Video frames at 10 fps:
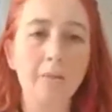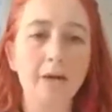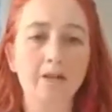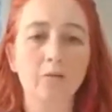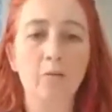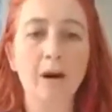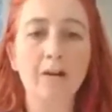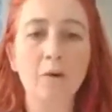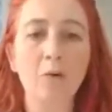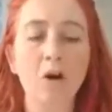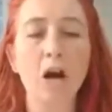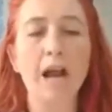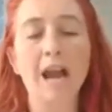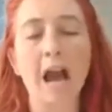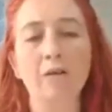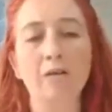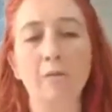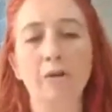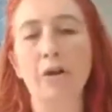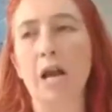because of where they were and how they
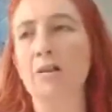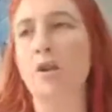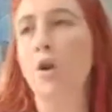were dressed.